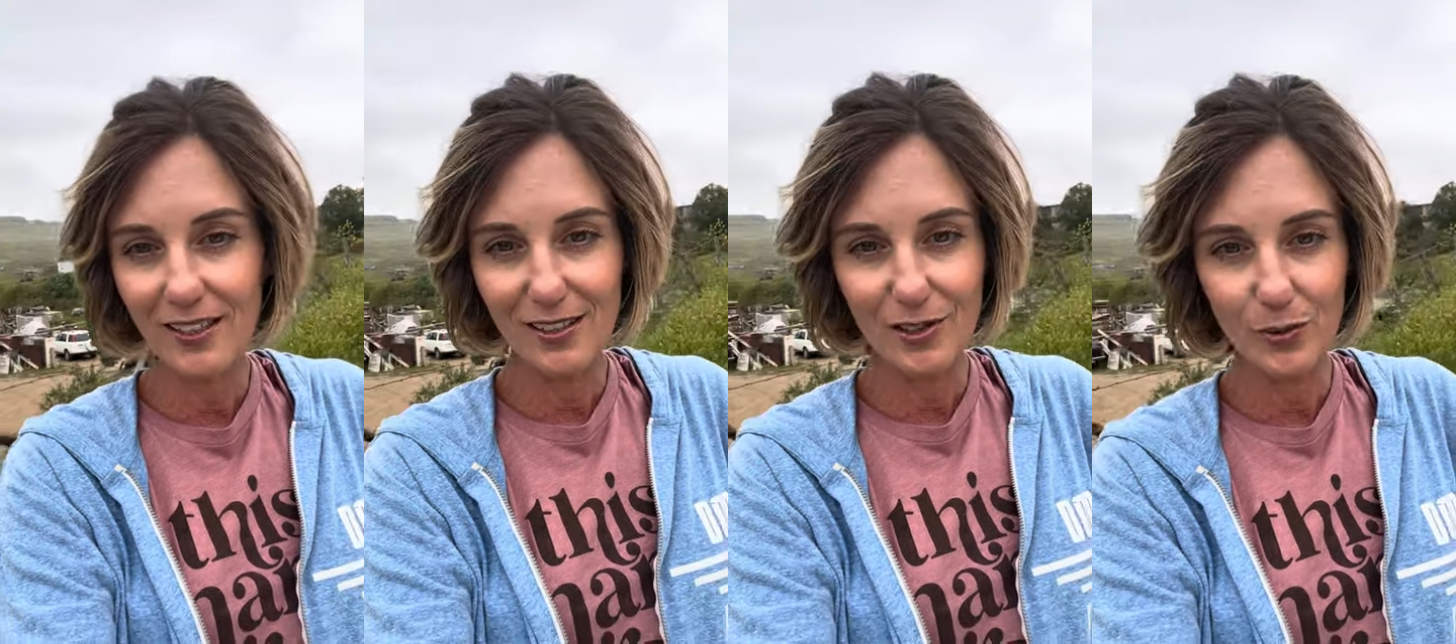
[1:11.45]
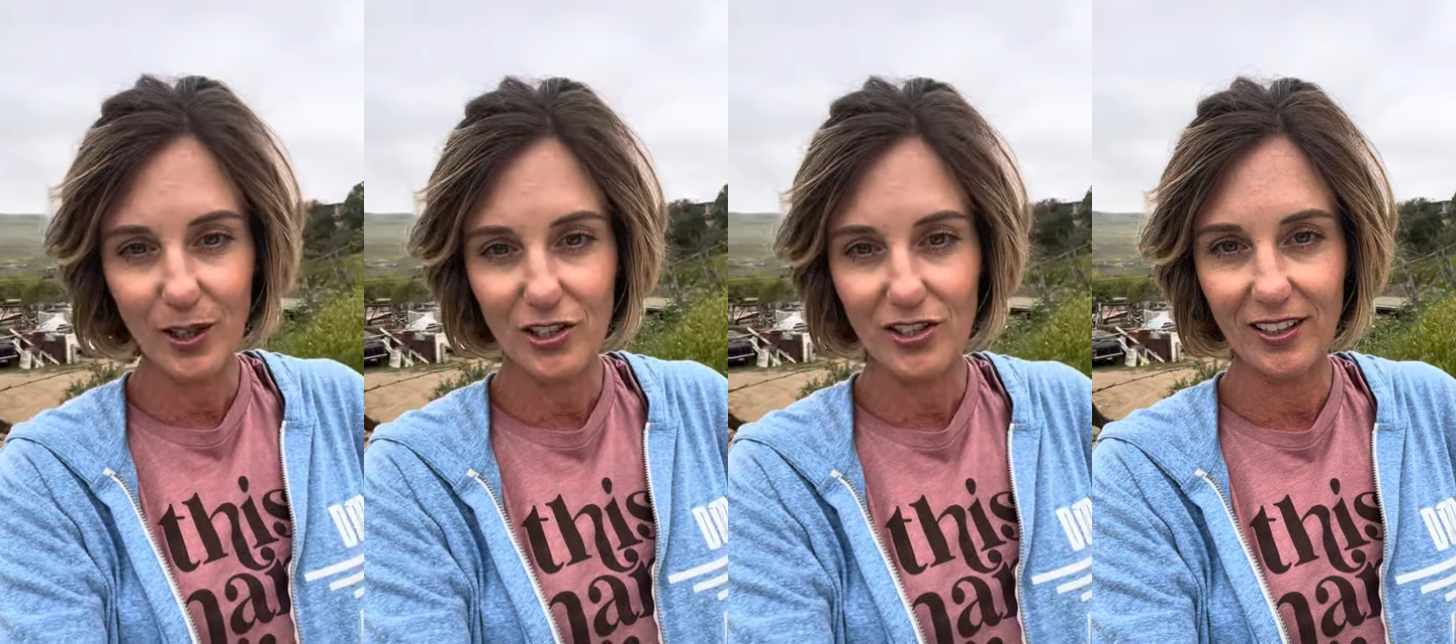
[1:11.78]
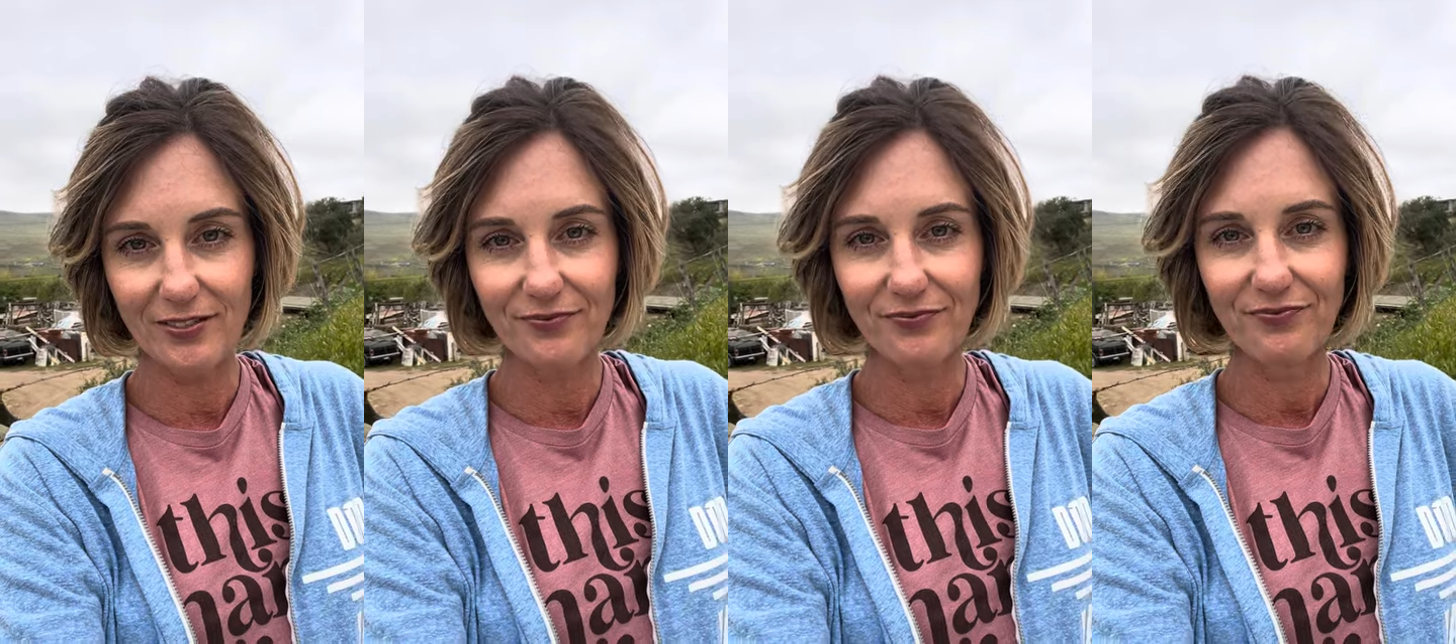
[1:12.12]

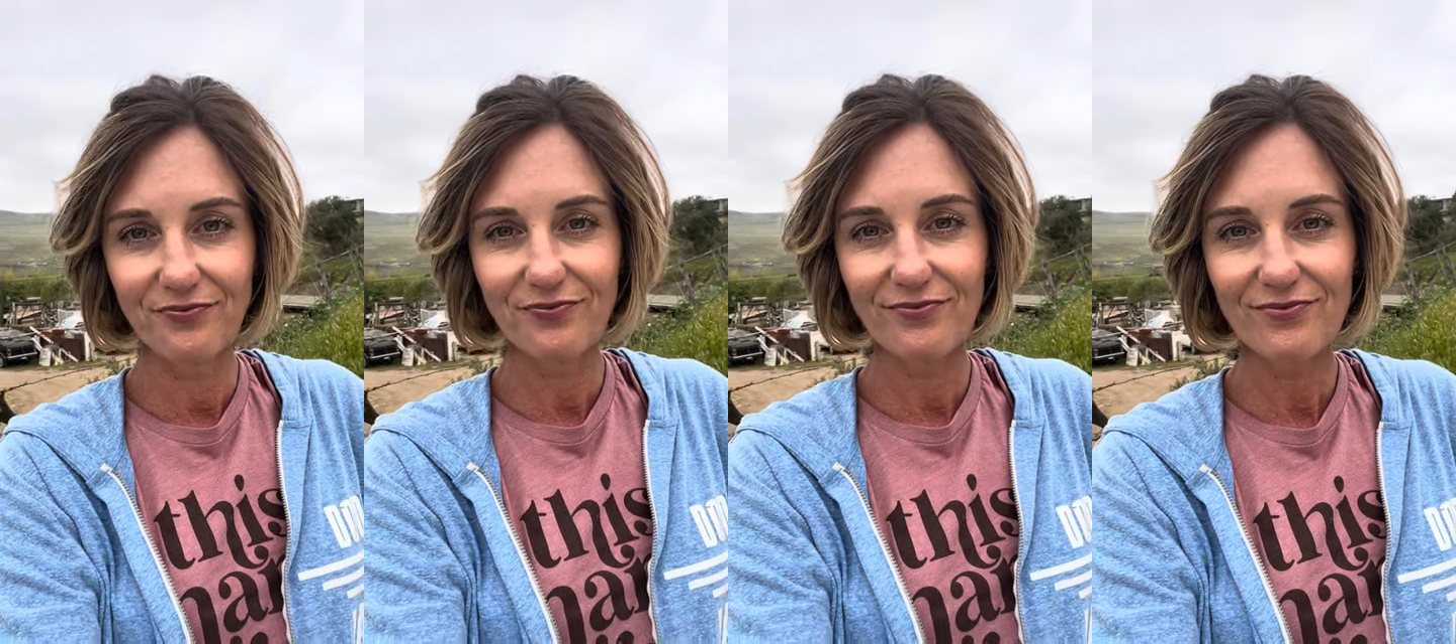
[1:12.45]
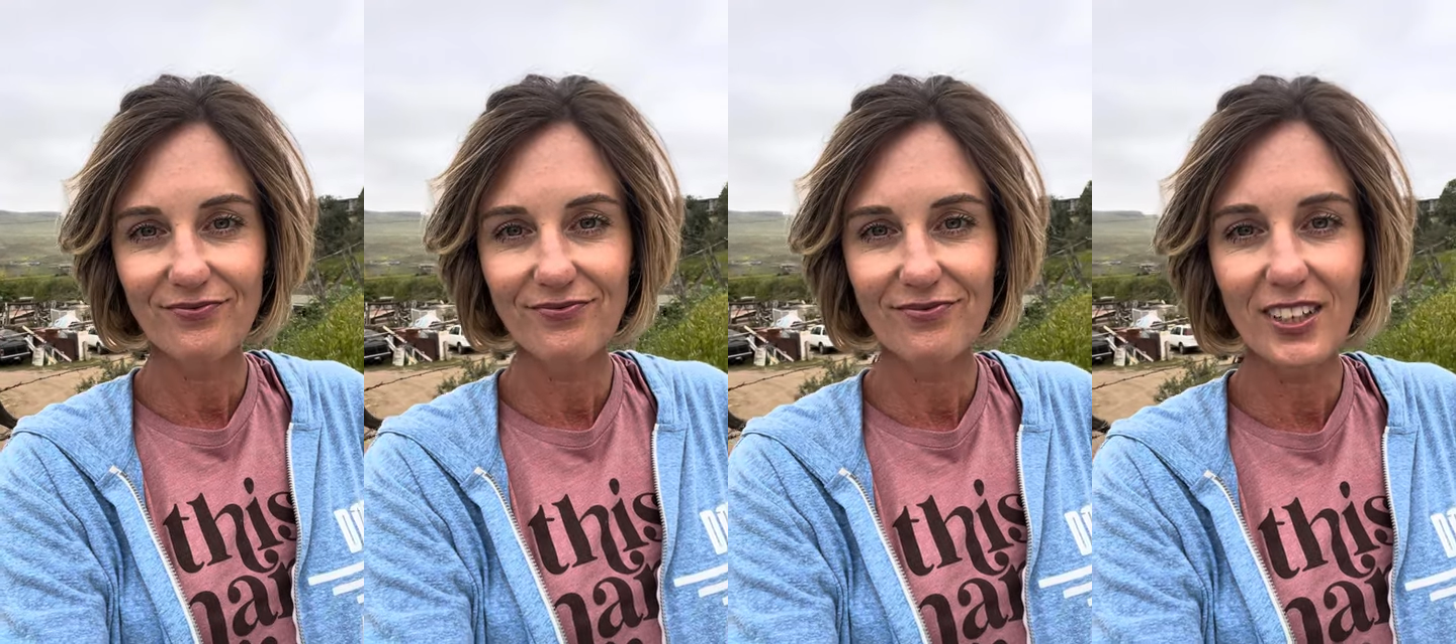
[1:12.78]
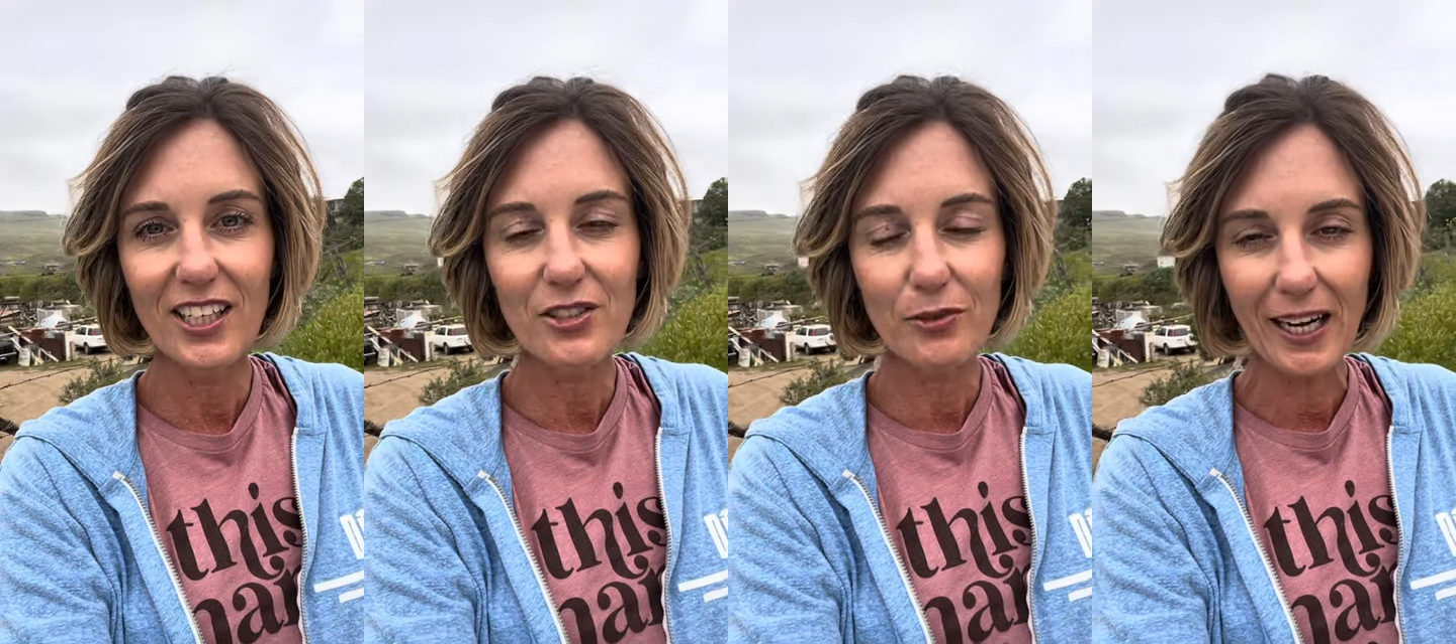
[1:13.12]
situation
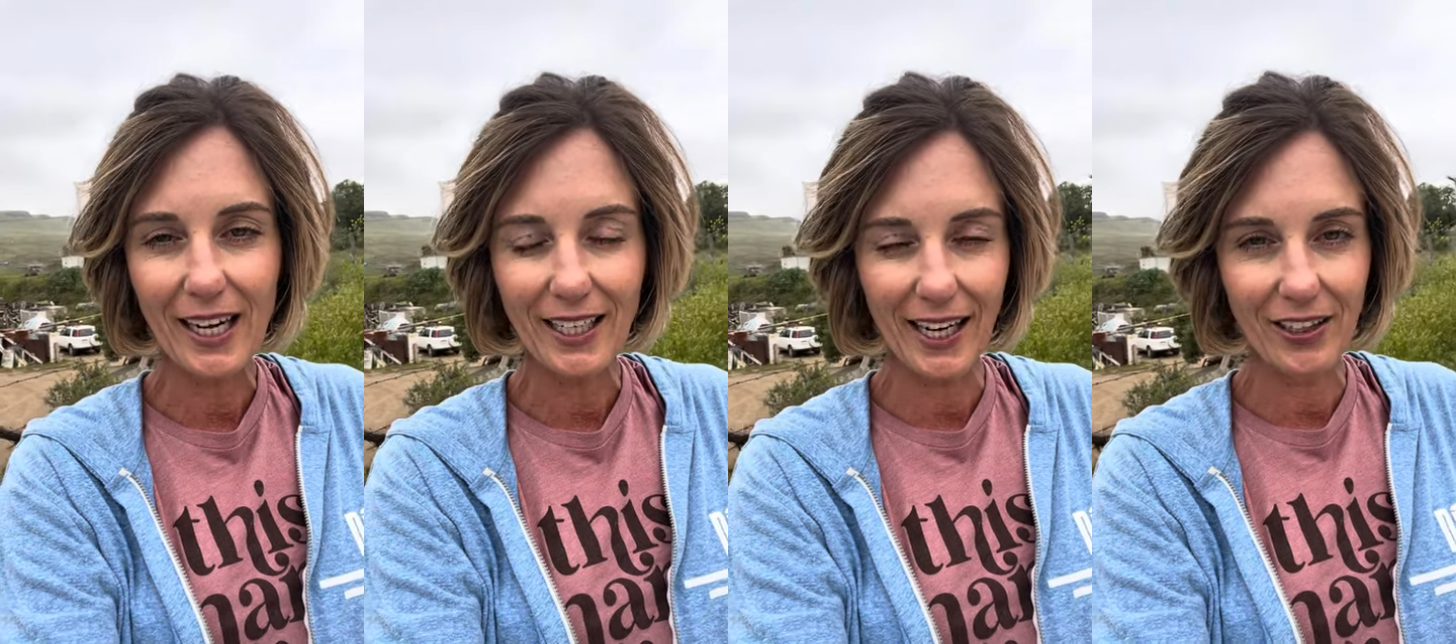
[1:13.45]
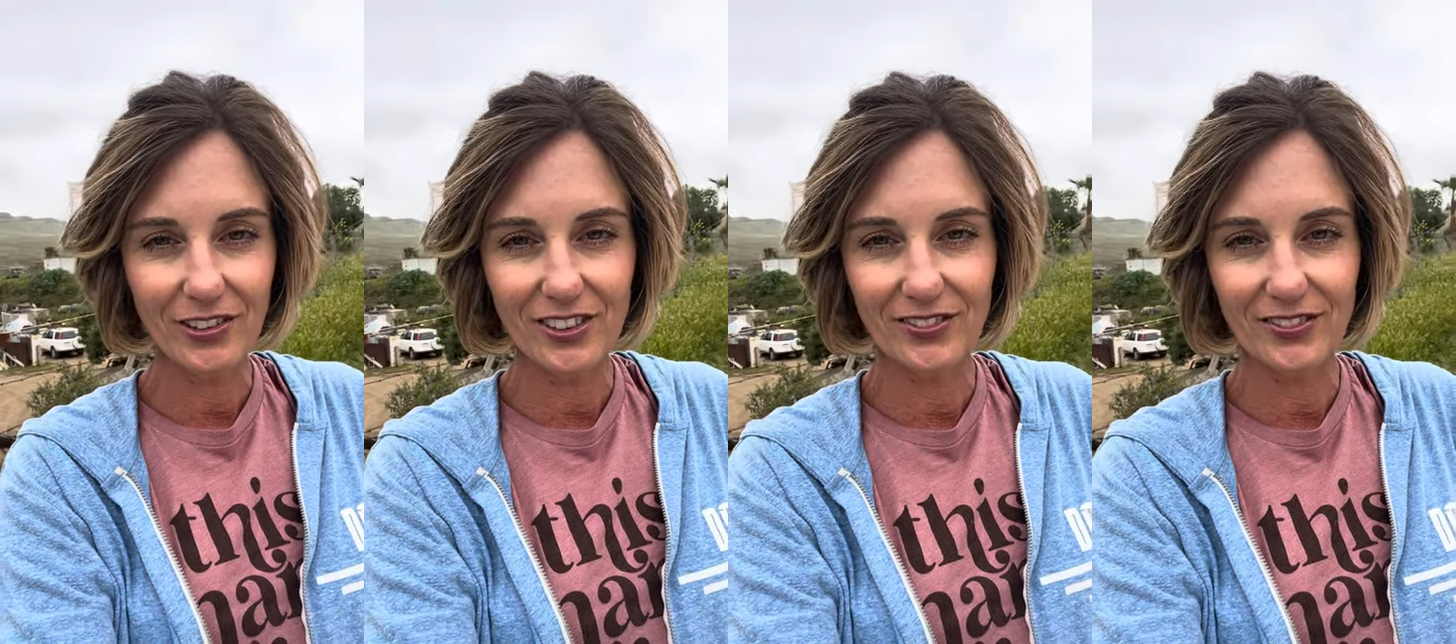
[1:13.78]
is writing it out.